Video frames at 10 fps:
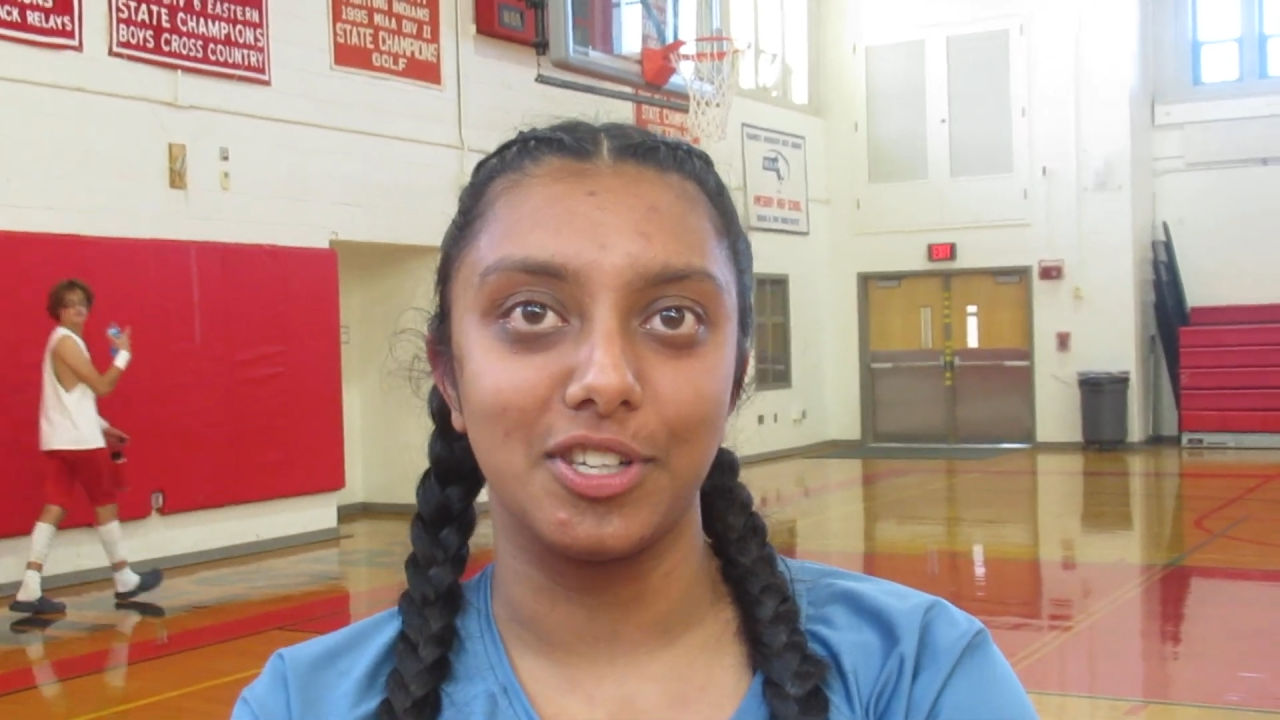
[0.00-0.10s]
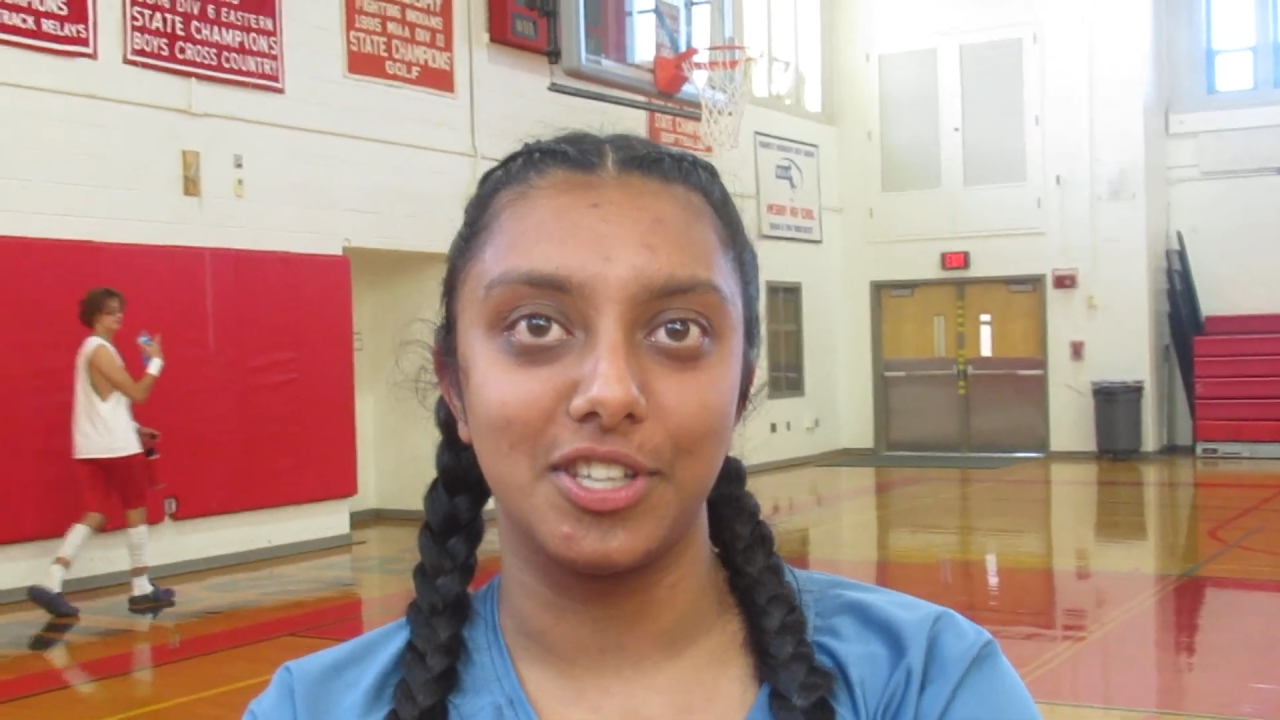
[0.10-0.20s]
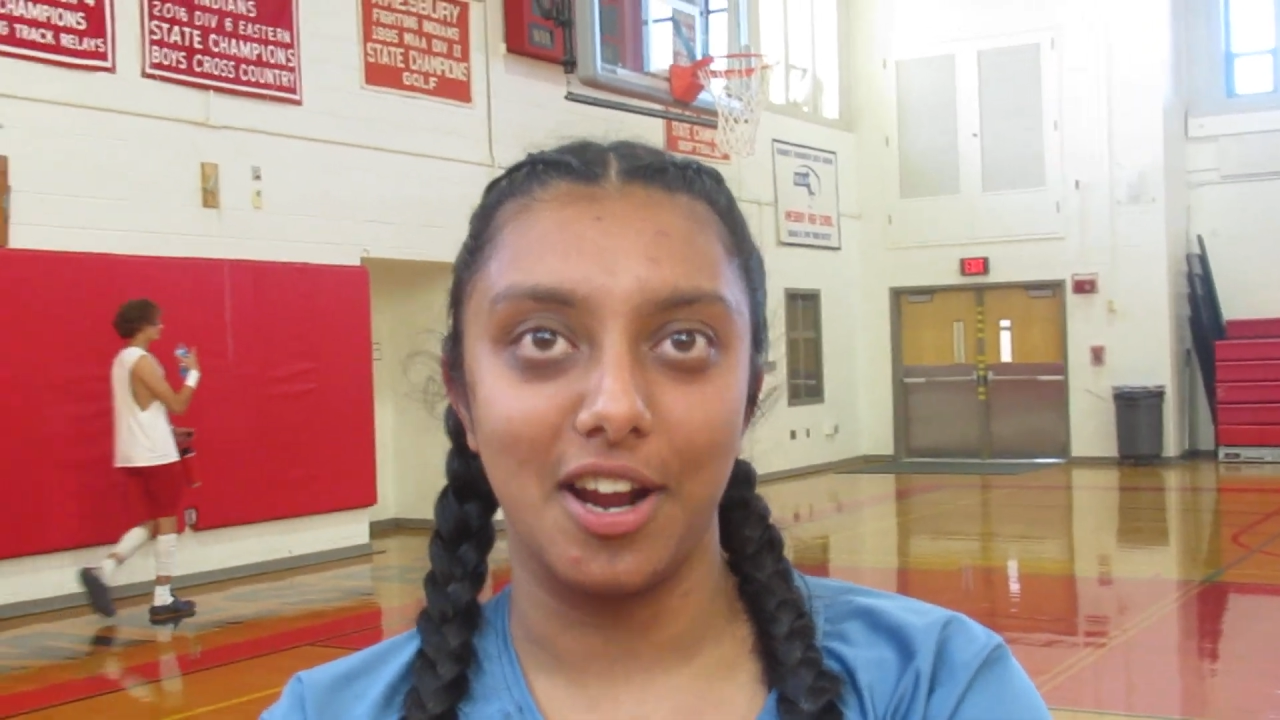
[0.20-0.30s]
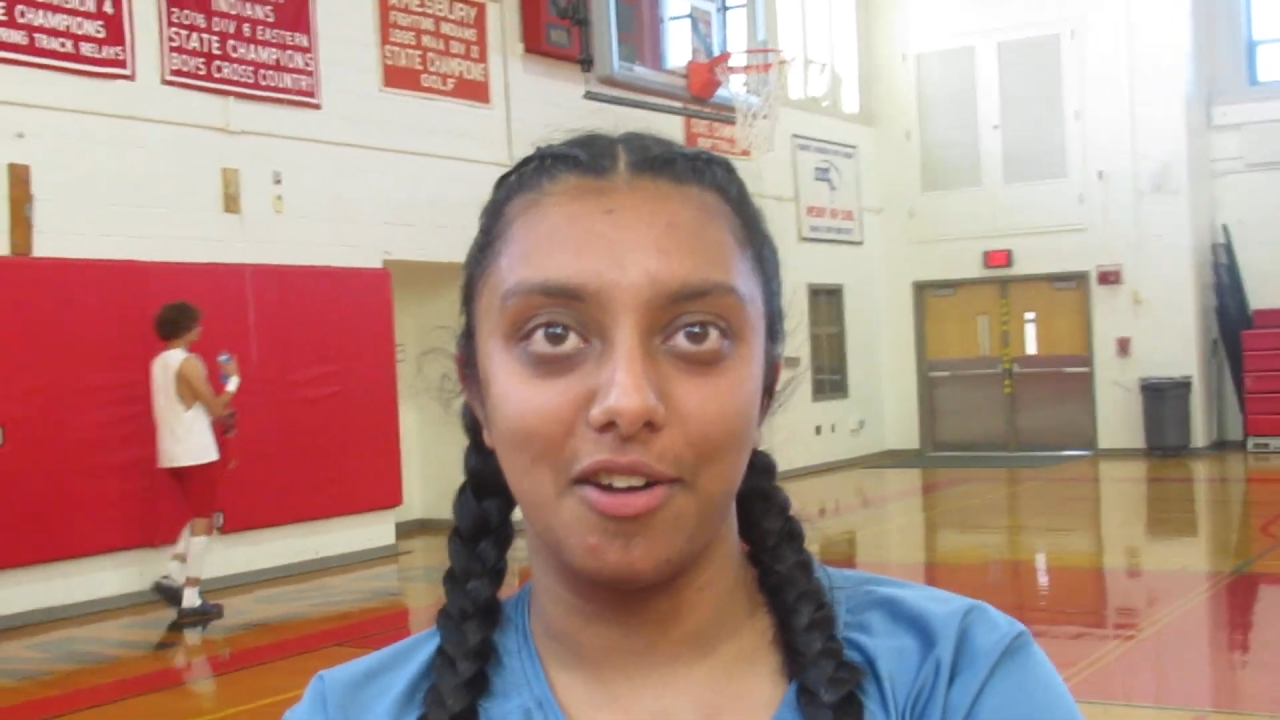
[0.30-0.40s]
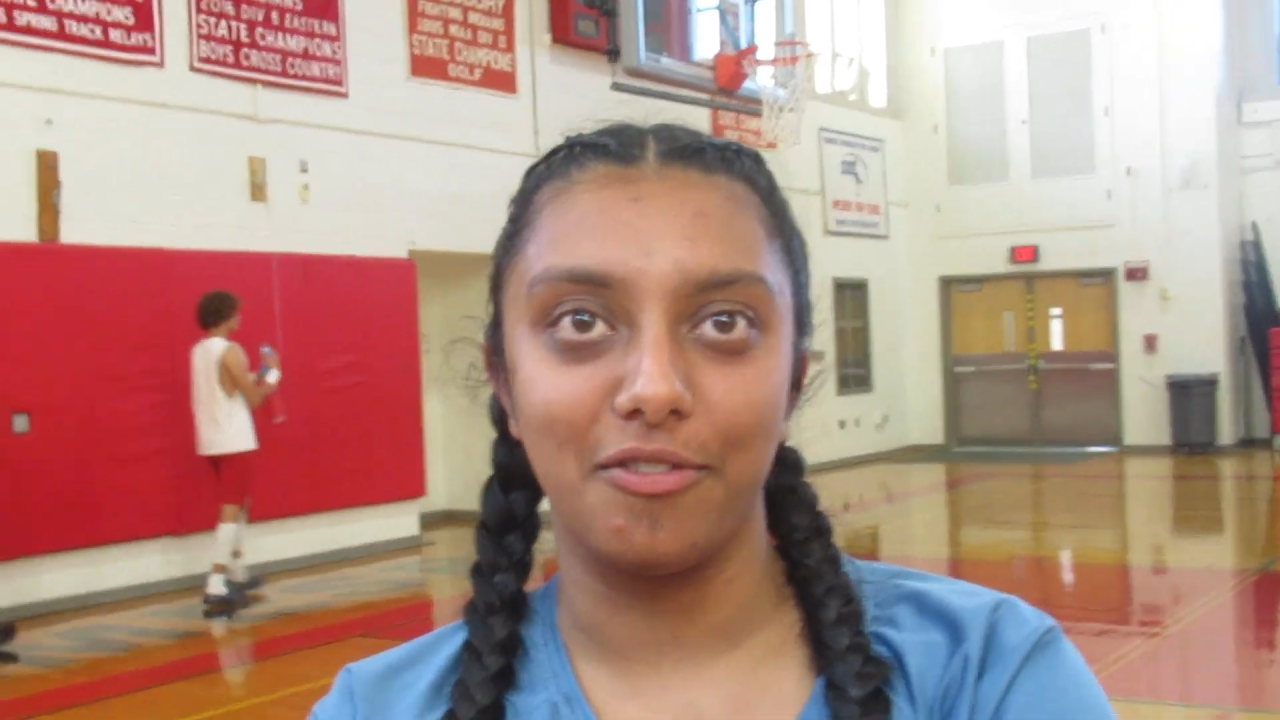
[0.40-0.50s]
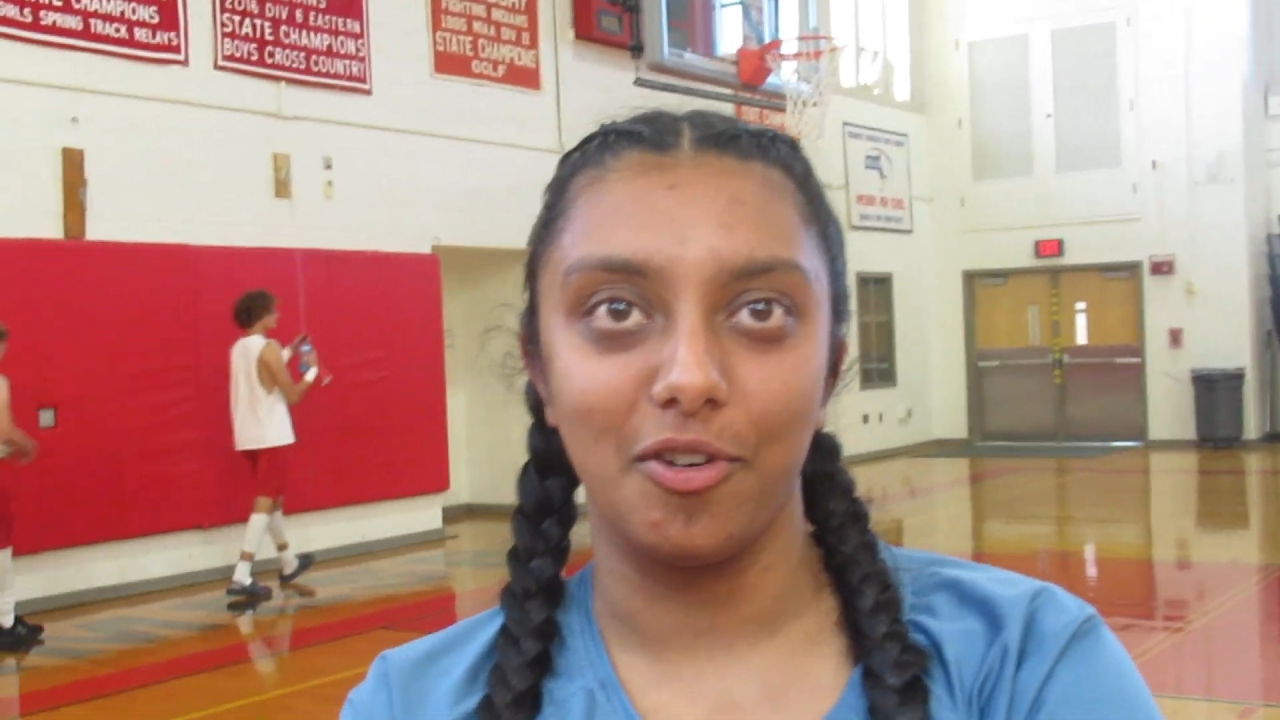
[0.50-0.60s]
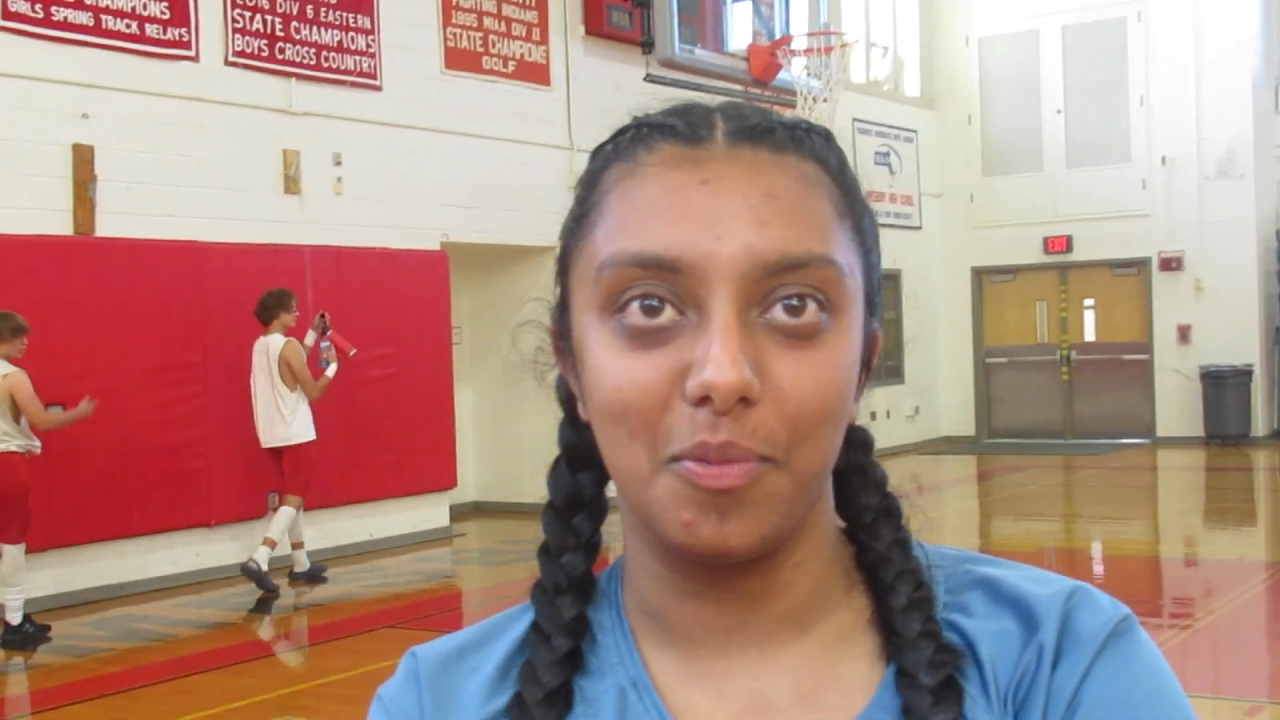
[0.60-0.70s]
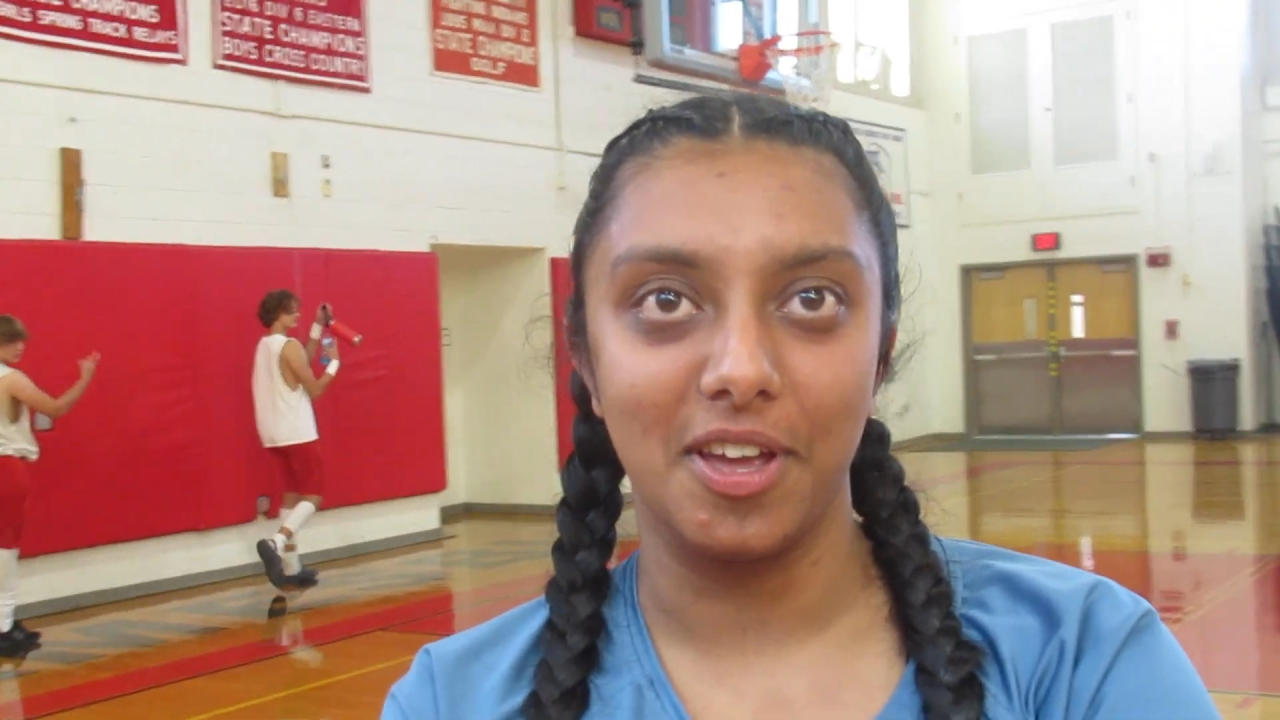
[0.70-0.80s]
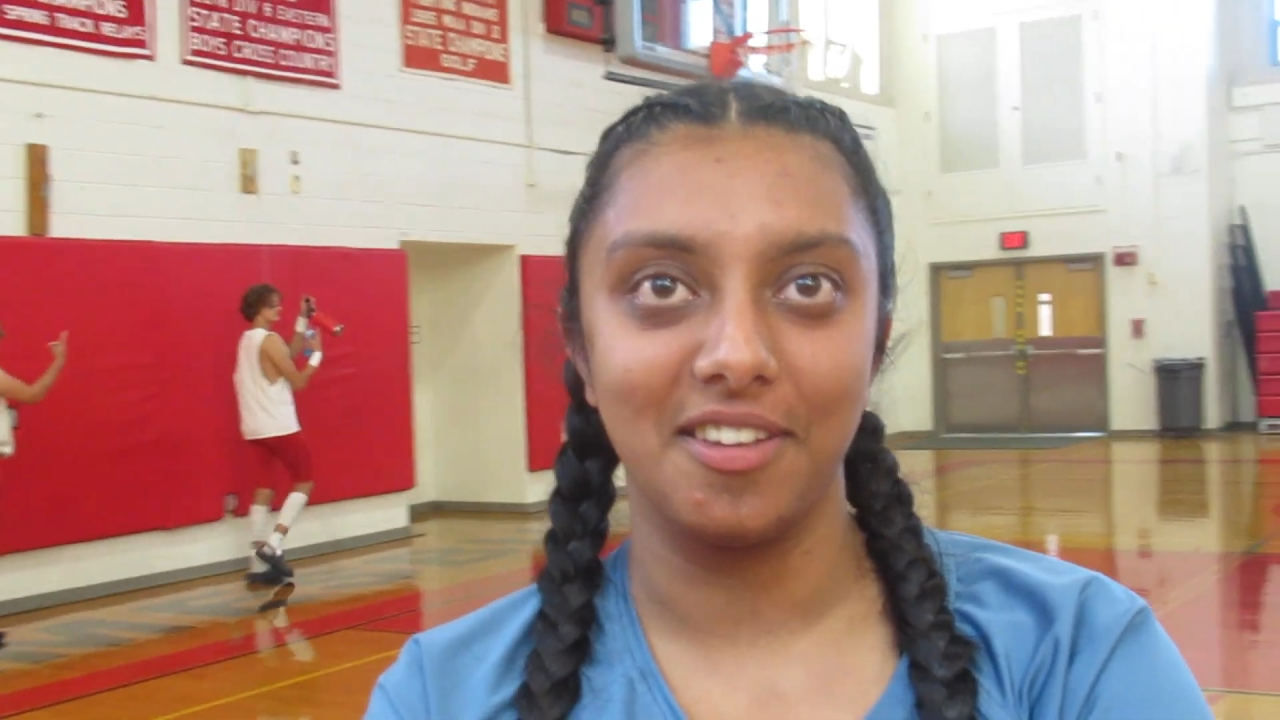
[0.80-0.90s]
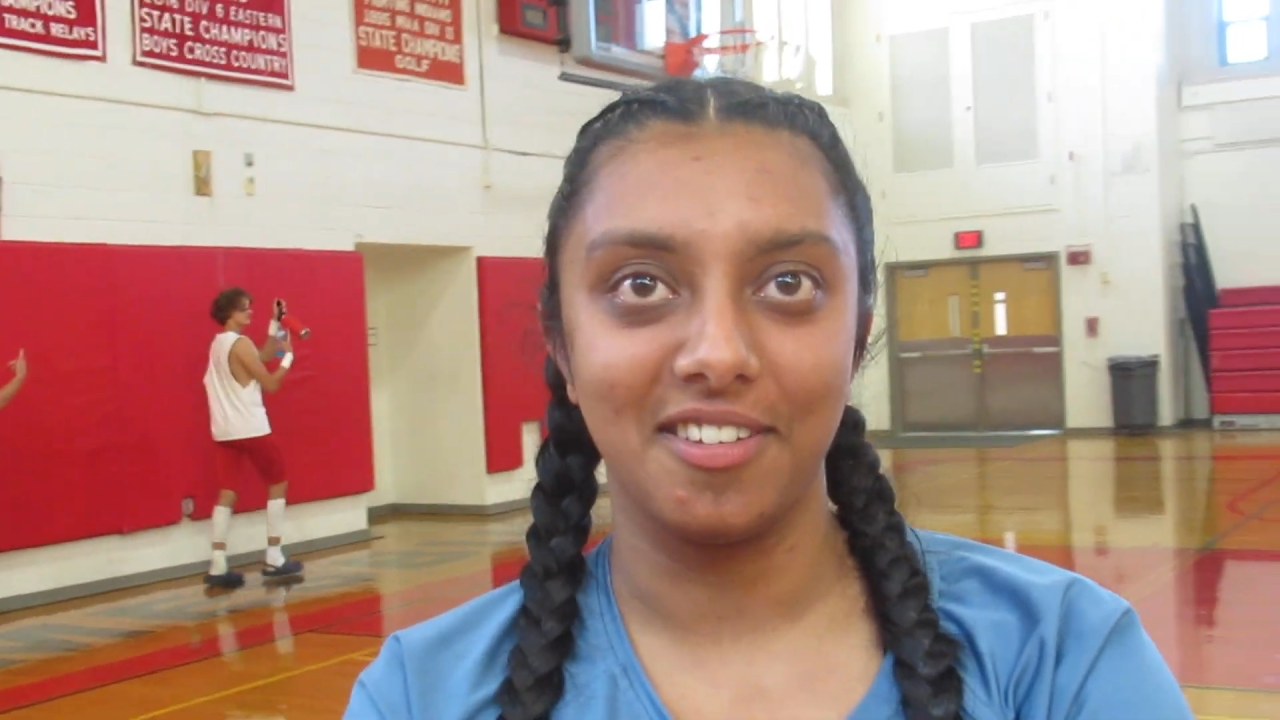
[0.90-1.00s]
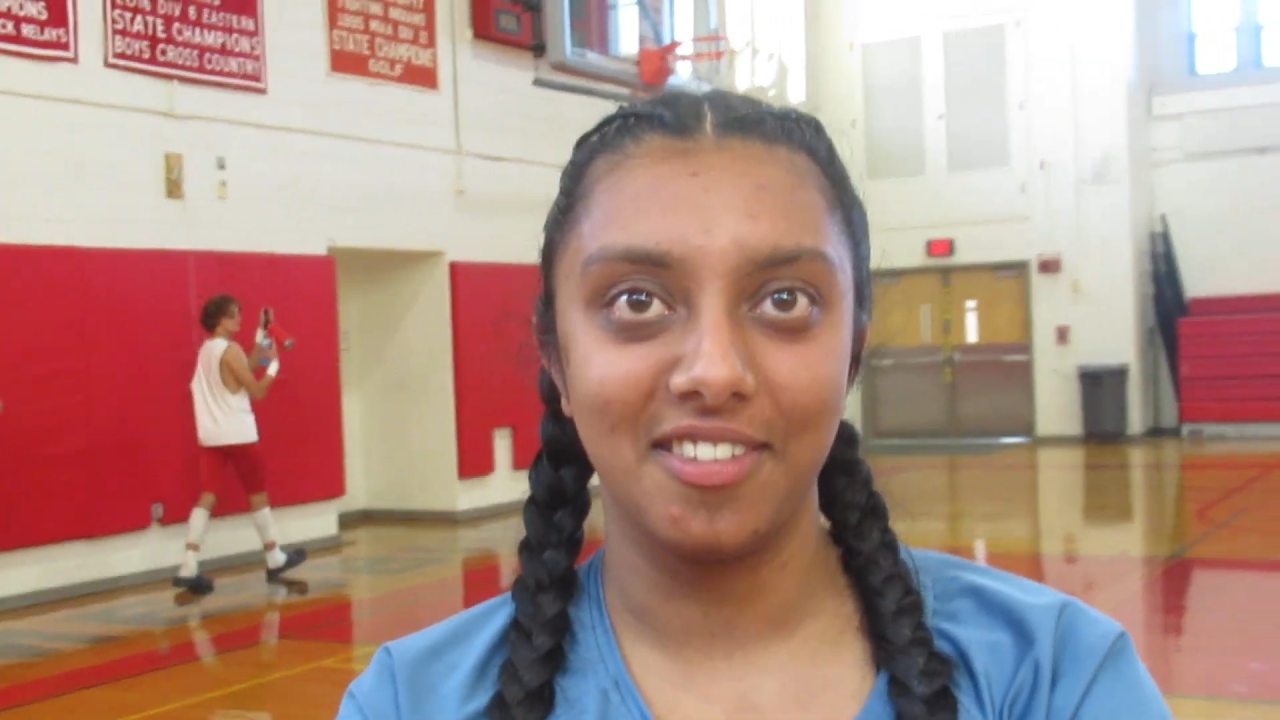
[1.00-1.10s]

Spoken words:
excited for me.